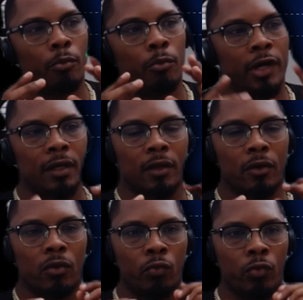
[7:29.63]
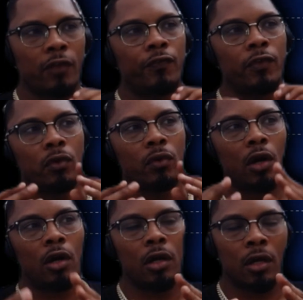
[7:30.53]
But what if you
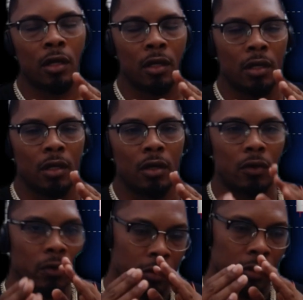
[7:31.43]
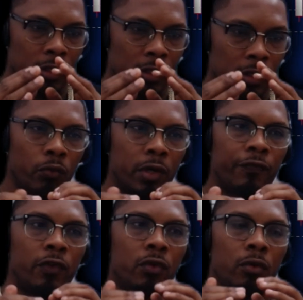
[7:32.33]
are on, what
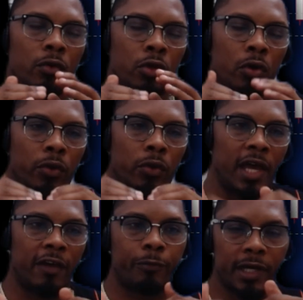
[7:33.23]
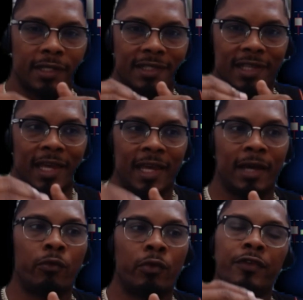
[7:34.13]
if you have price
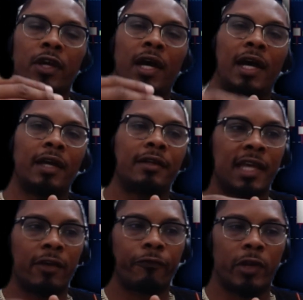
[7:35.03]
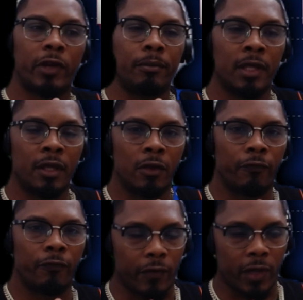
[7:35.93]
at one of your higher time frame
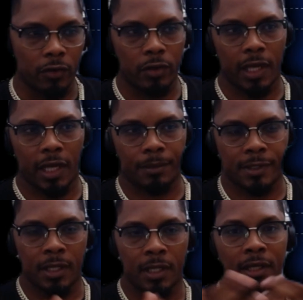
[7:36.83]
fair value gaps?